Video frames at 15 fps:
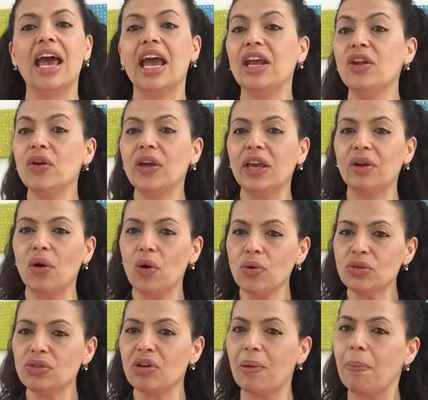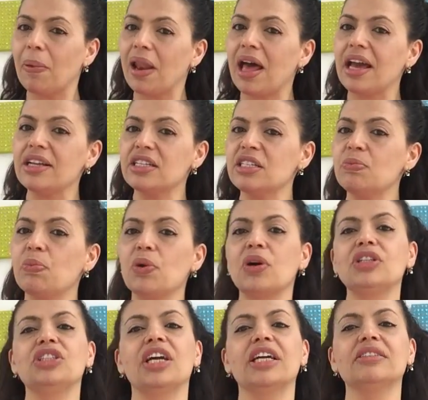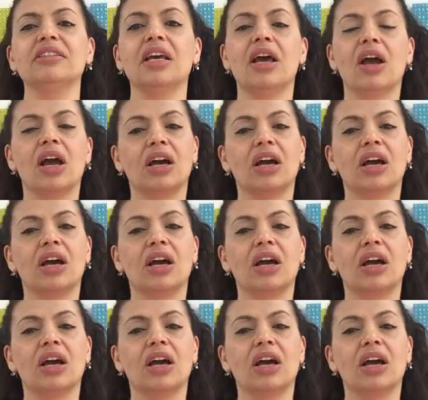And you can also apply this project